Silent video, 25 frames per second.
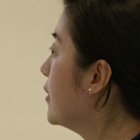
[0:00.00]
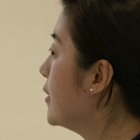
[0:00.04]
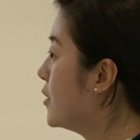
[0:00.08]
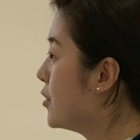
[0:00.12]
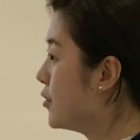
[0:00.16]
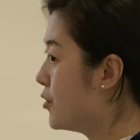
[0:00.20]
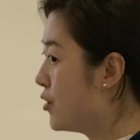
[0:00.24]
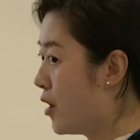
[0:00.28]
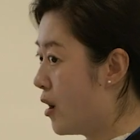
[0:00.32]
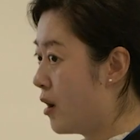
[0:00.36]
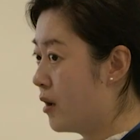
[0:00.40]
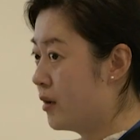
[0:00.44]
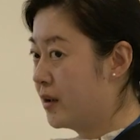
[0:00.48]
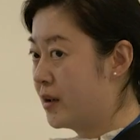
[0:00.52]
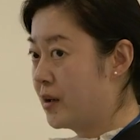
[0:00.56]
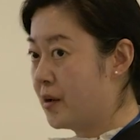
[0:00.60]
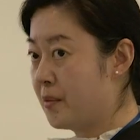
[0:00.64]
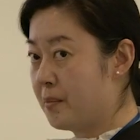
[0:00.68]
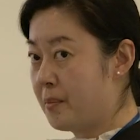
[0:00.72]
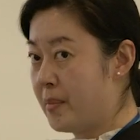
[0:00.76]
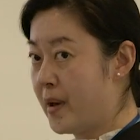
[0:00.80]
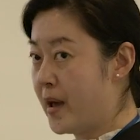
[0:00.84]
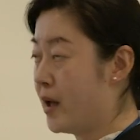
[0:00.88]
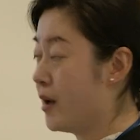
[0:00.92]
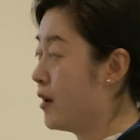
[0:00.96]
This chart
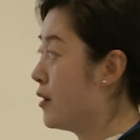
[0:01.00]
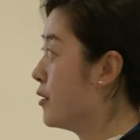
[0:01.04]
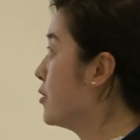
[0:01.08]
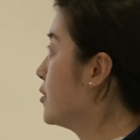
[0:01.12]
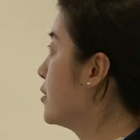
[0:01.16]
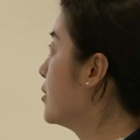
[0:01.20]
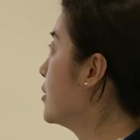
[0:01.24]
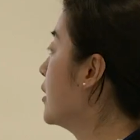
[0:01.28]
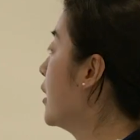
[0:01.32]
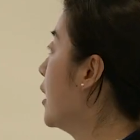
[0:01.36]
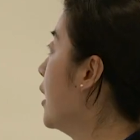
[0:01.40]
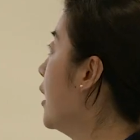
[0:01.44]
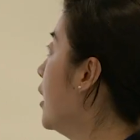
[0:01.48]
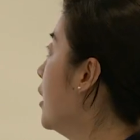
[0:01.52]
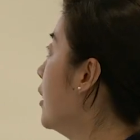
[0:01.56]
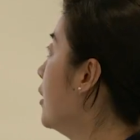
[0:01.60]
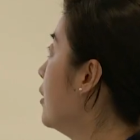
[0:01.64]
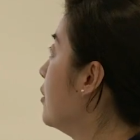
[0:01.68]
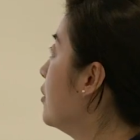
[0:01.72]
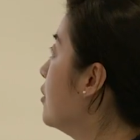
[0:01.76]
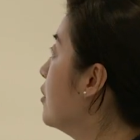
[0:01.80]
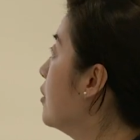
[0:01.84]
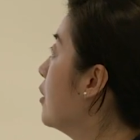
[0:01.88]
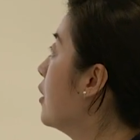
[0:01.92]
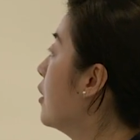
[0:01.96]
compares
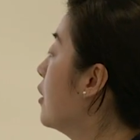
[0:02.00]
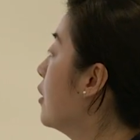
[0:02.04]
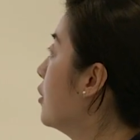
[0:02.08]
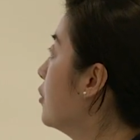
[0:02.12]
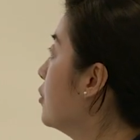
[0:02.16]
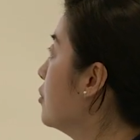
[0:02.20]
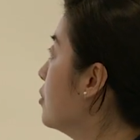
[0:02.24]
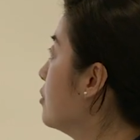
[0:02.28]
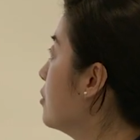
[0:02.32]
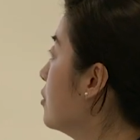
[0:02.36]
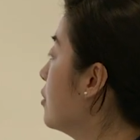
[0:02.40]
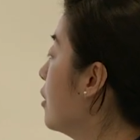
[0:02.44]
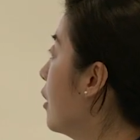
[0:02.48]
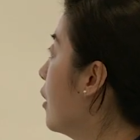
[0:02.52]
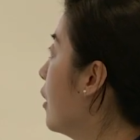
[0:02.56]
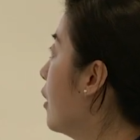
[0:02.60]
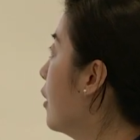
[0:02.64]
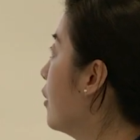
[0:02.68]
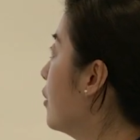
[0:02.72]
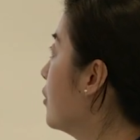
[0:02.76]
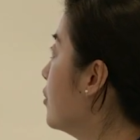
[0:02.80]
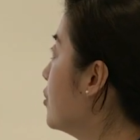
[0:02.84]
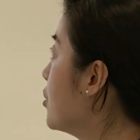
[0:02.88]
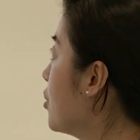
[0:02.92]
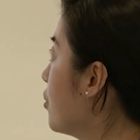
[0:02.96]
the
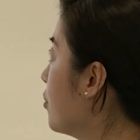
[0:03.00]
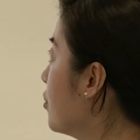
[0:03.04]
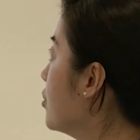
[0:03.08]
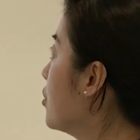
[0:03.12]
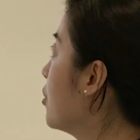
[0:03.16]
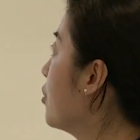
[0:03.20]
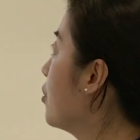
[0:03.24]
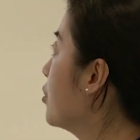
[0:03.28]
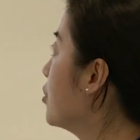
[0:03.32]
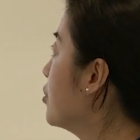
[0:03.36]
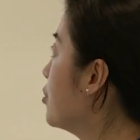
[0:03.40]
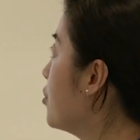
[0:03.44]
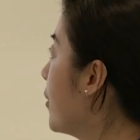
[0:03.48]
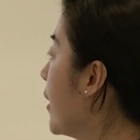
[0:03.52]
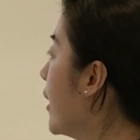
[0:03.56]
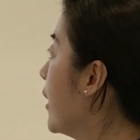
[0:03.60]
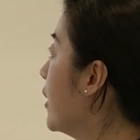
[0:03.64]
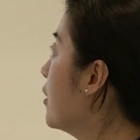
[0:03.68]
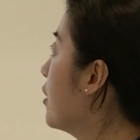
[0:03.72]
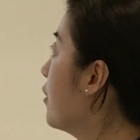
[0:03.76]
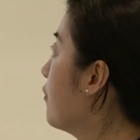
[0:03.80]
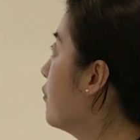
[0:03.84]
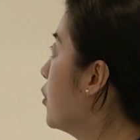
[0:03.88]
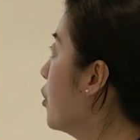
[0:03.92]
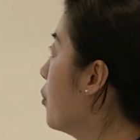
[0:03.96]
total
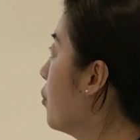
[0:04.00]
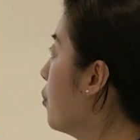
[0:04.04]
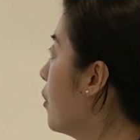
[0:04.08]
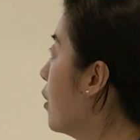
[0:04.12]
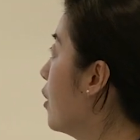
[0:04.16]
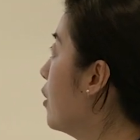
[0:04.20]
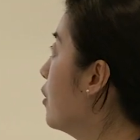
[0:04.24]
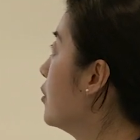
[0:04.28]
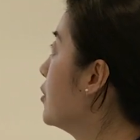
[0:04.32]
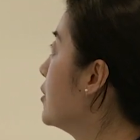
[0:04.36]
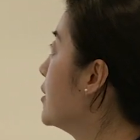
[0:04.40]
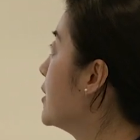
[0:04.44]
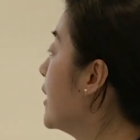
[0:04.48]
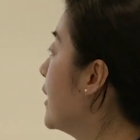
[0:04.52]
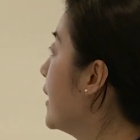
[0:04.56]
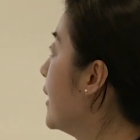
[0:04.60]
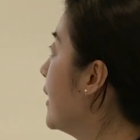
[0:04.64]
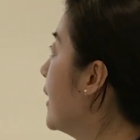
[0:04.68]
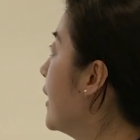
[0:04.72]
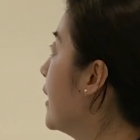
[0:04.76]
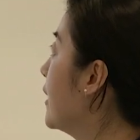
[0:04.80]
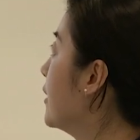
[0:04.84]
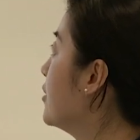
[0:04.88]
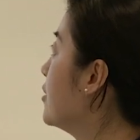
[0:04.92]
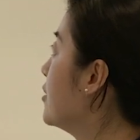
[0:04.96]
trade of the world
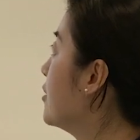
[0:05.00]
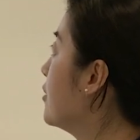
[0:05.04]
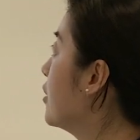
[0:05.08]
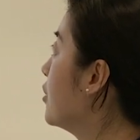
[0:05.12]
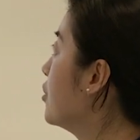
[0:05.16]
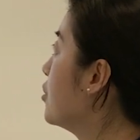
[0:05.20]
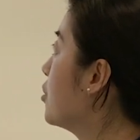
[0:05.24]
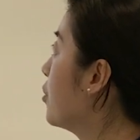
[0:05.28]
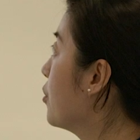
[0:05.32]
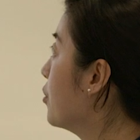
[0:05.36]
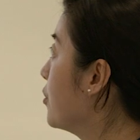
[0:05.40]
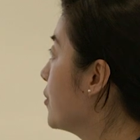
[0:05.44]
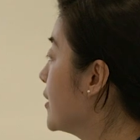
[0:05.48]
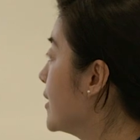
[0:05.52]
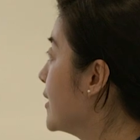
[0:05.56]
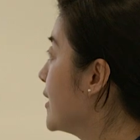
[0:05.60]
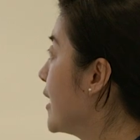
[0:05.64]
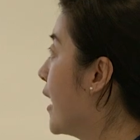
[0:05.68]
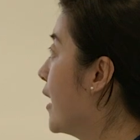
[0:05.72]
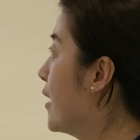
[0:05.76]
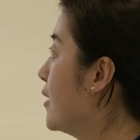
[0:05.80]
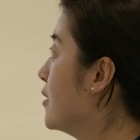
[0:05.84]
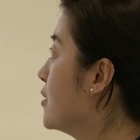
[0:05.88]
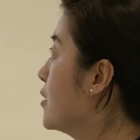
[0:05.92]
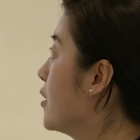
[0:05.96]
and the total
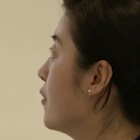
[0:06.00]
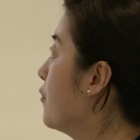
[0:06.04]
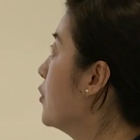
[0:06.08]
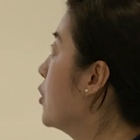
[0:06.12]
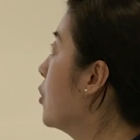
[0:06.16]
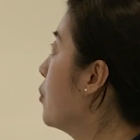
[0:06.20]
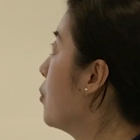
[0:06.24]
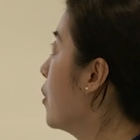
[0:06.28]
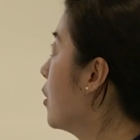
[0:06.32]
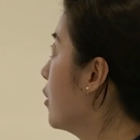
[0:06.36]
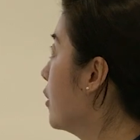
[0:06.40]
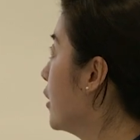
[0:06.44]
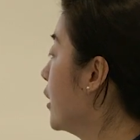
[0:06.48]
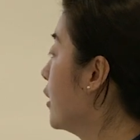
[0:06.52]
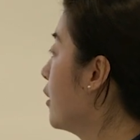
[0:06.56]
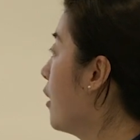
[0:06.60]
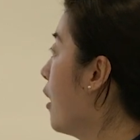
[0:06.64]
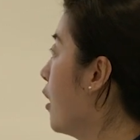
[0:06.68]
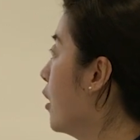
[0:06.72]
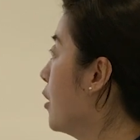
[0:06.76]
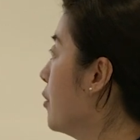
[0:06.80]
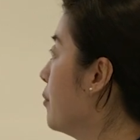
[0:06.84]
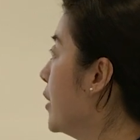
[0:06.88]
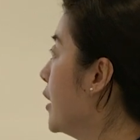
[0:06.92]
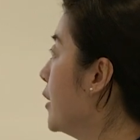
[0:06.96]
size of the world
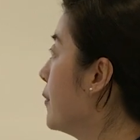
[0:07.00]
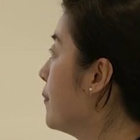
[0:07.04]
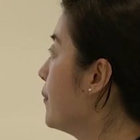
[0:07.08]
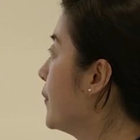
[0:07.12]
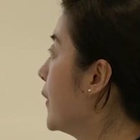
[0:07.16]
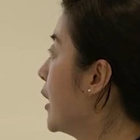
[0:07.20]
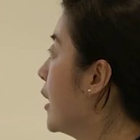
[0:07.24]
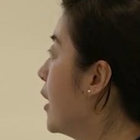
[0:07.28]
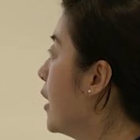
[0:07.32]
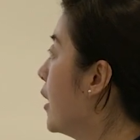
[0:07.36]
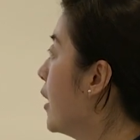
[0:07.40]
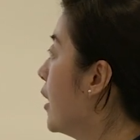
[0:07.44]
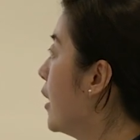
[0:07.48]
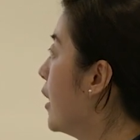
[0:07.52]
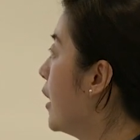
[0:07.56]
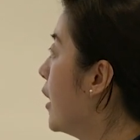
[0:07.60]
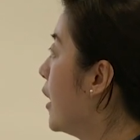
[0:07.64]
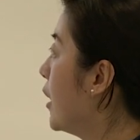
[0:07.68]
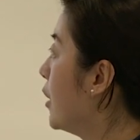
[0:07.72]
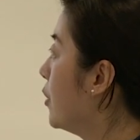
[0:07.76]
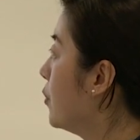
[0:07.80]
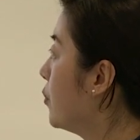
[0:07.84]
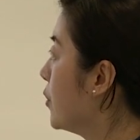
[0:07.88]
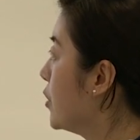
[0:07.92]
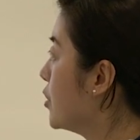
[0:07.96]
economy.
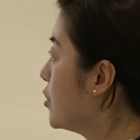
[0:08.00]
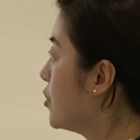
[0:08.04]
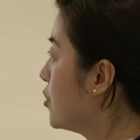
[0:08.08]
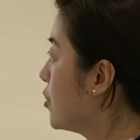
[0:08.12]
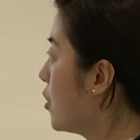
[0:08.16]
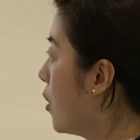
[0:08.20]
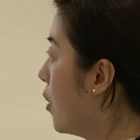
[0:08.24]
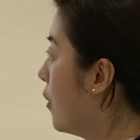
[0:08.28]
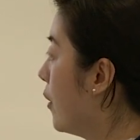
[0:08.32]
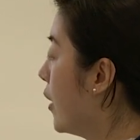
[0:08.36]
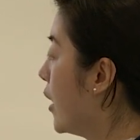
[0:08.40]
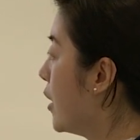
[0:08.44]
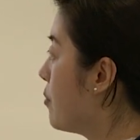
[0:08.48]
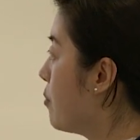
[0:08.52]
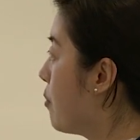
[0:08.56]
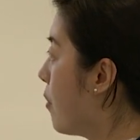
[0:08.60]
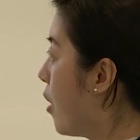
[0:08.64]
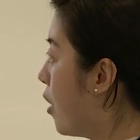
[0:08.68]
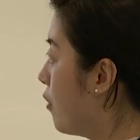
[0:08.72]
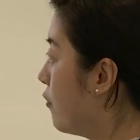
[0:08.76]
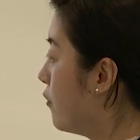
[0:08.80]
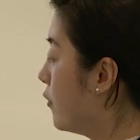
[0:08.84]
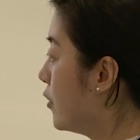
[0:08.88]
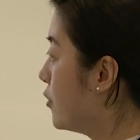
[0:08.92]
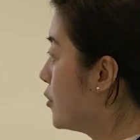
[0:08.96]
And we saw a
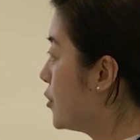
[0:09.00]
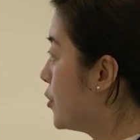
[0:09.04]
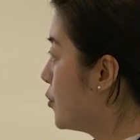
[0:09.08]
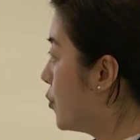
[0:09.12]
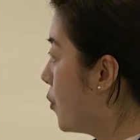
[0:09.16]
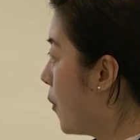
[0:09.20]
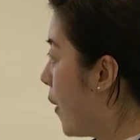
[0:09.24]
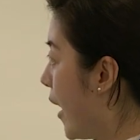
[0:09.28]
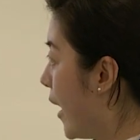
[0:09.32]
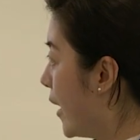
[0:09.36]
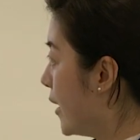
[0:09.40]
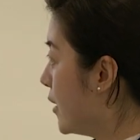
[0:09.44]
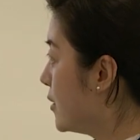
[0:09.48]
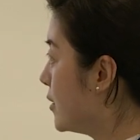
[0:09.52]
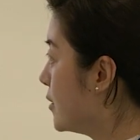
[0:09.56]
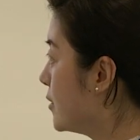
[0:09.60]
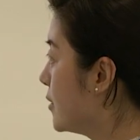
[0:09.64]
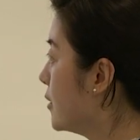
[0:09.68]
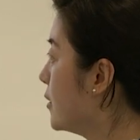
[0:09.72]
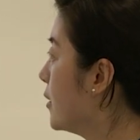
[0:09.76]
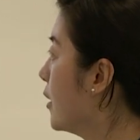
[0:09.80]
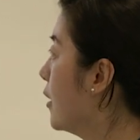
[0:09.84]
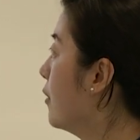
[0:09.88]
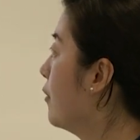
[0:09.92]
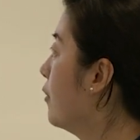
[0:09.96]
marvelous rise